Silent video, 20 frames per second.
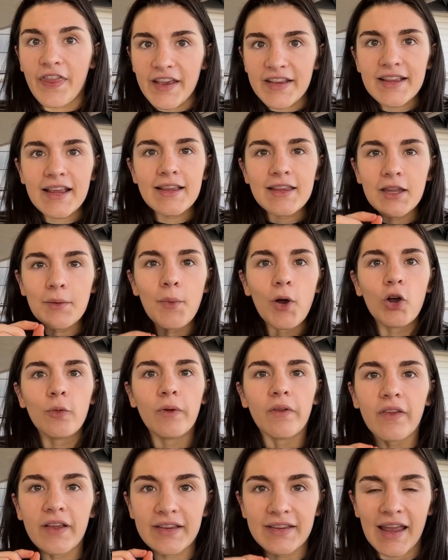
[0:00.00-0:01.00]
This is the
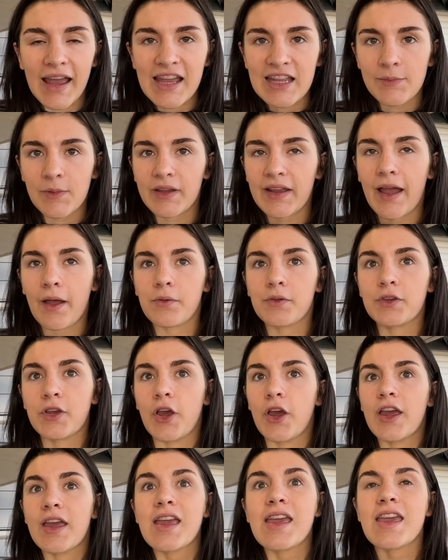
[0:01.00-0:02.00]
moment the stadium
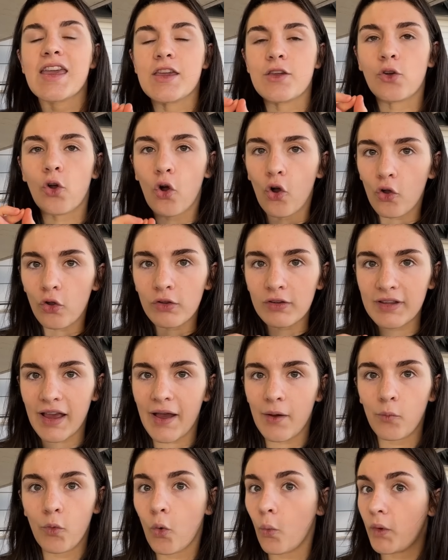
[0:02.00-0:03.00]
announcer who calls
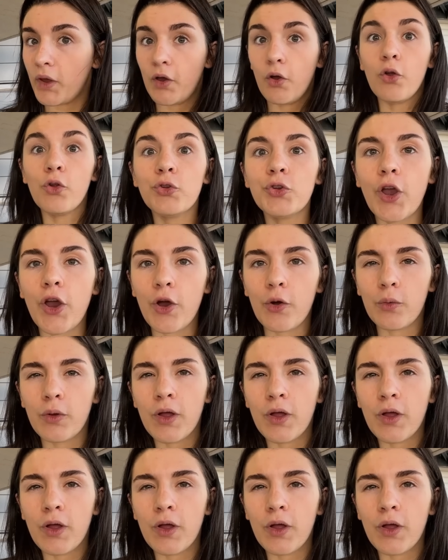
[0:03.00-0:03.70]
out what we all know.